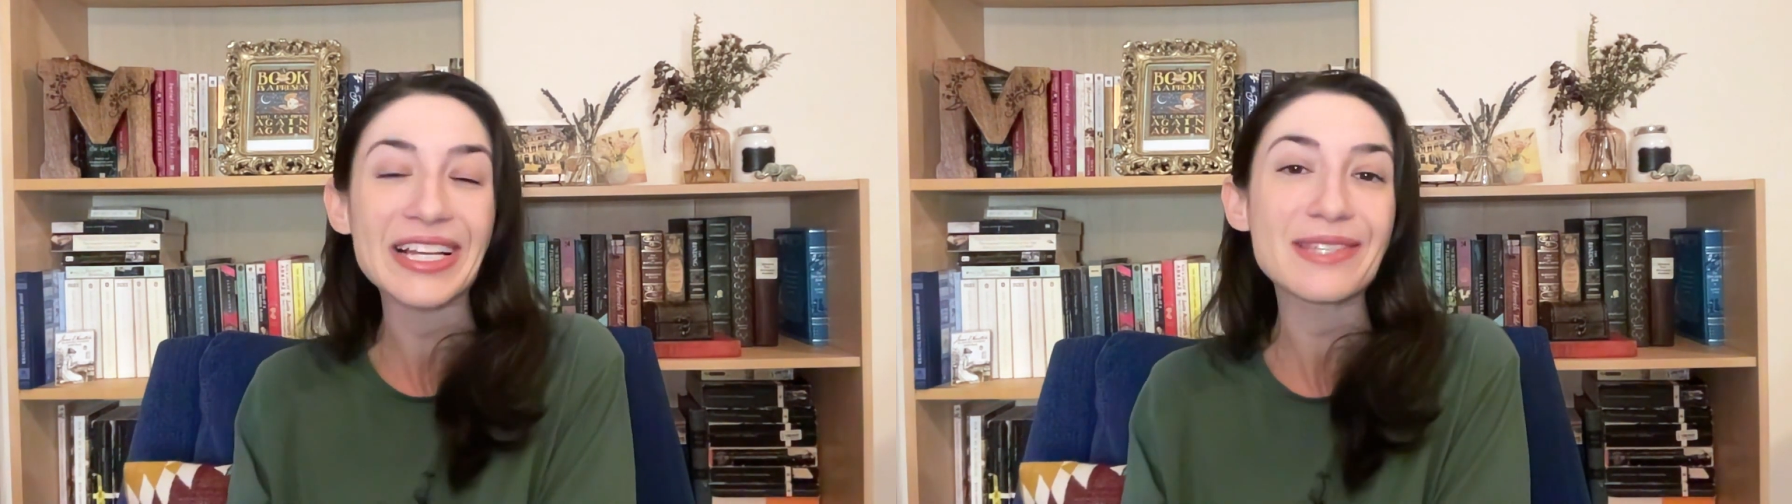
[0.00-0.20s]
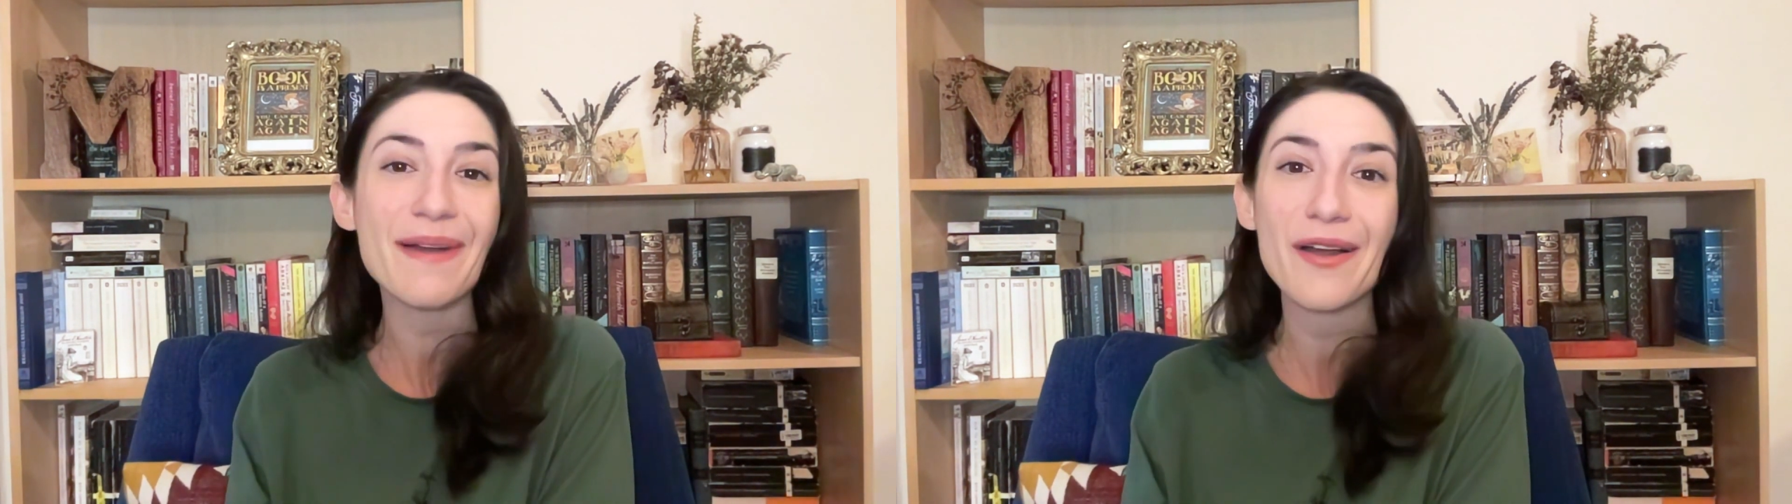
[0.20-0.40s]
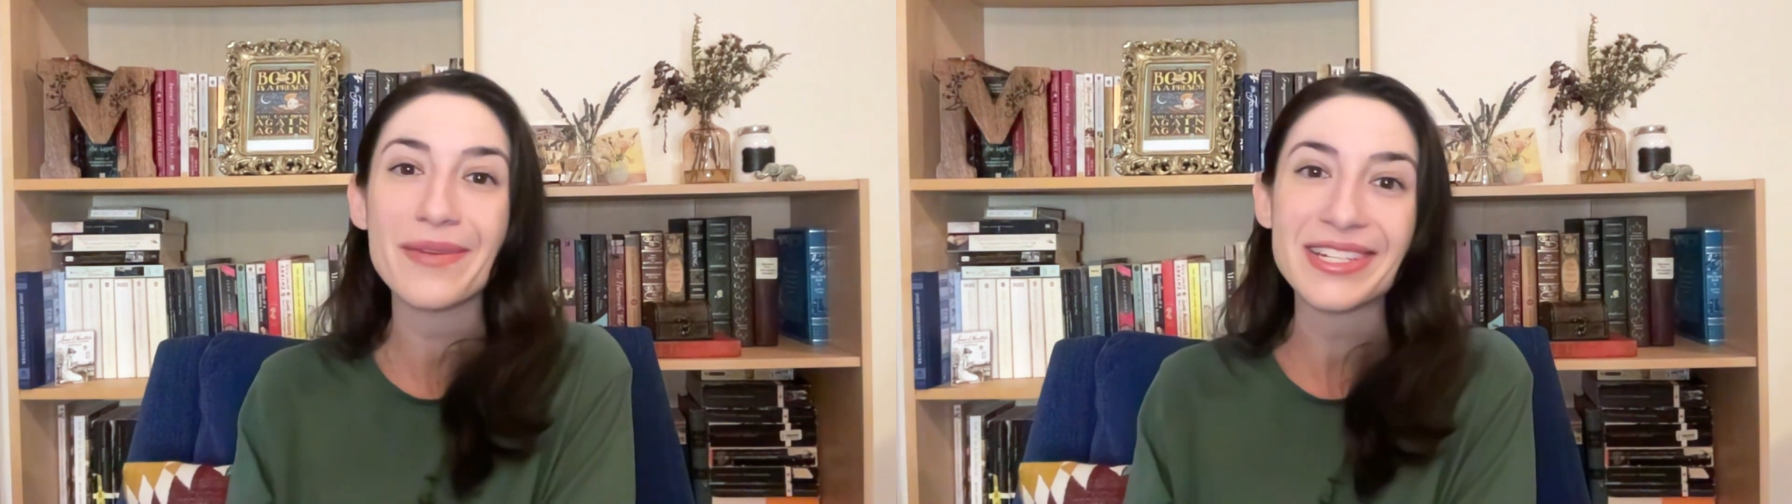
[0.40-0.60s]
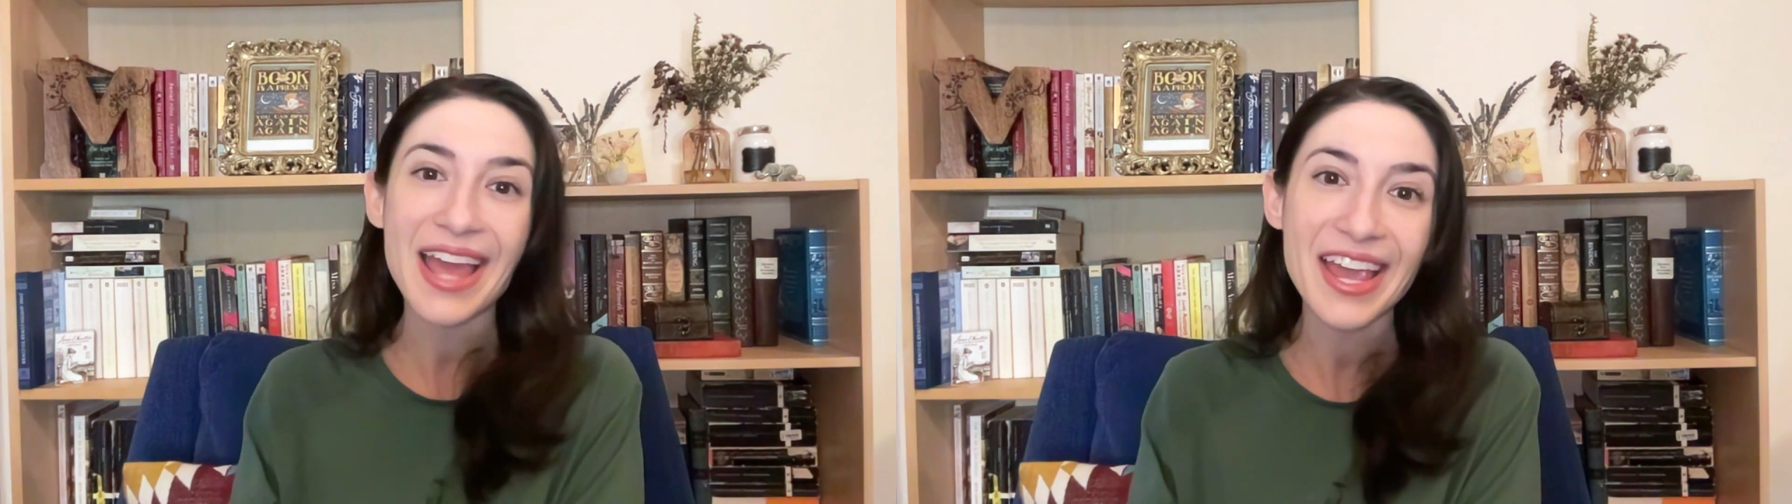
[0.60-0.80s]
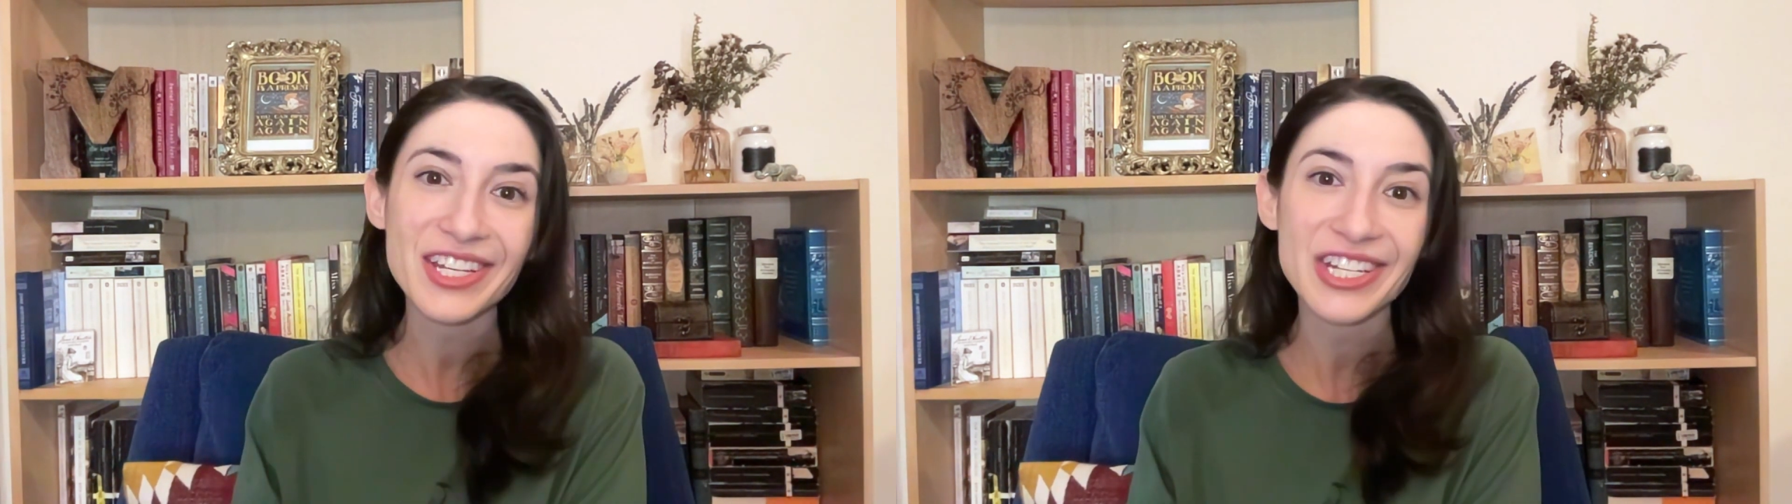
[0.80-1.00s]

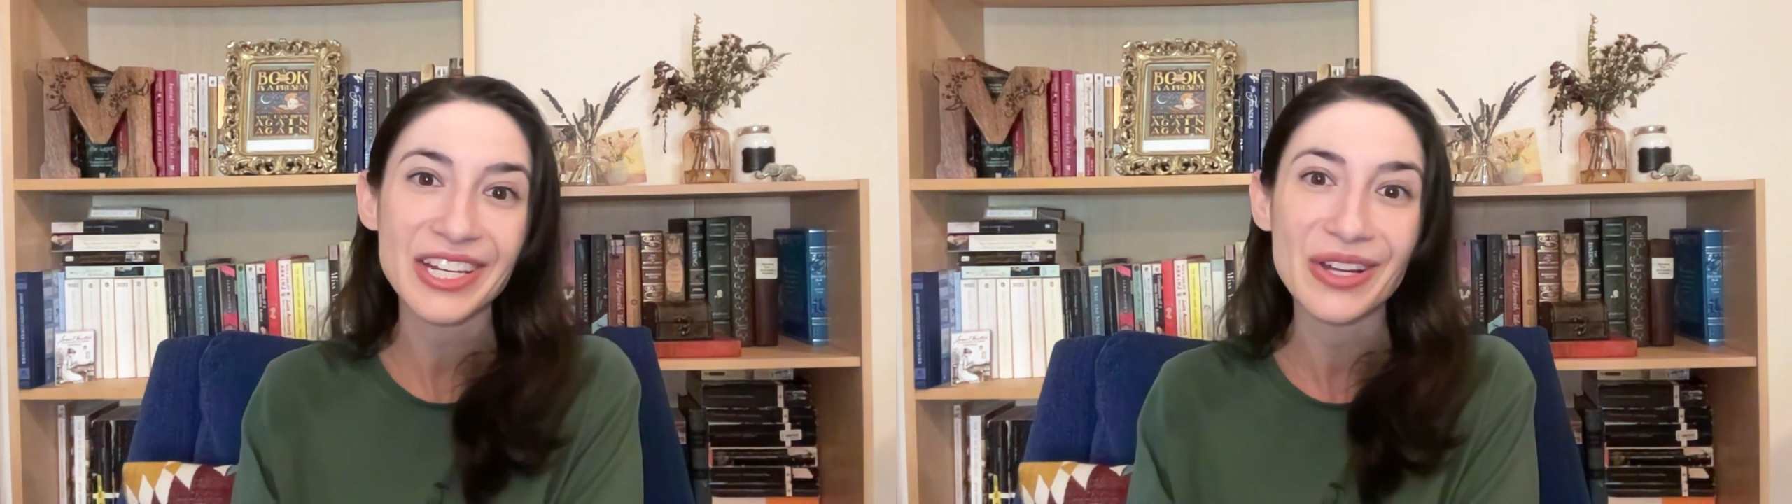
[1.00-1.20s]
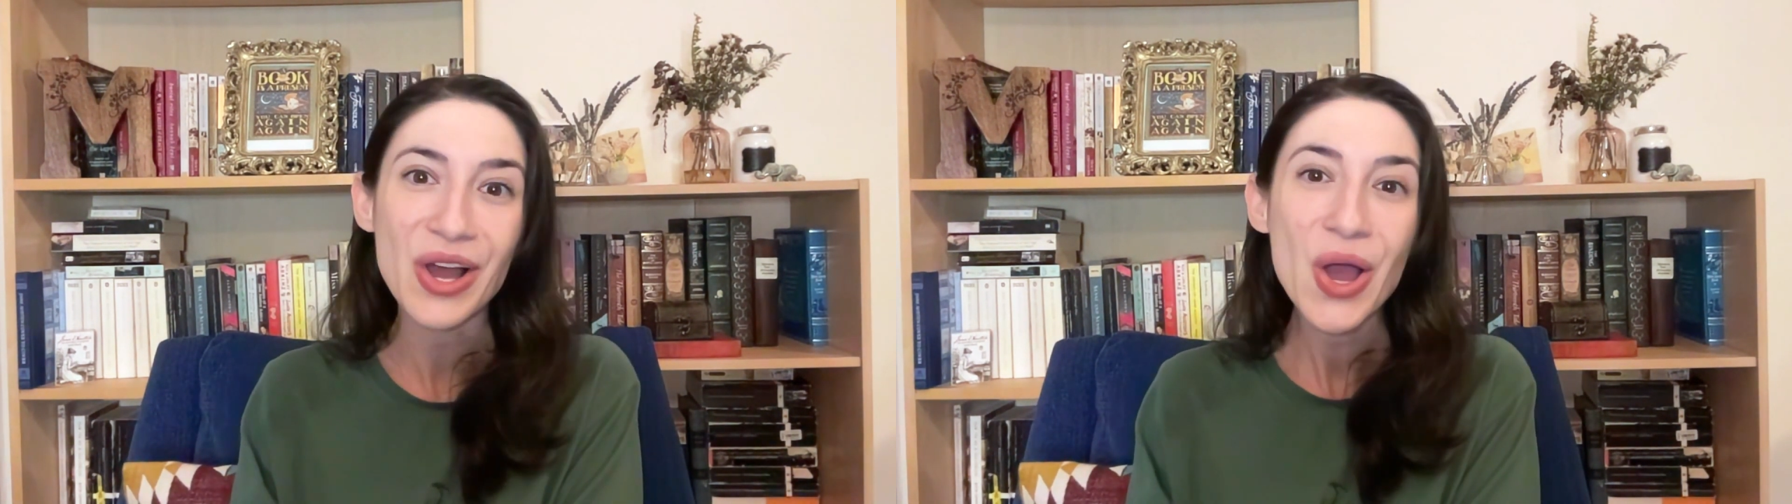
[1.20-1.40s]
experimentation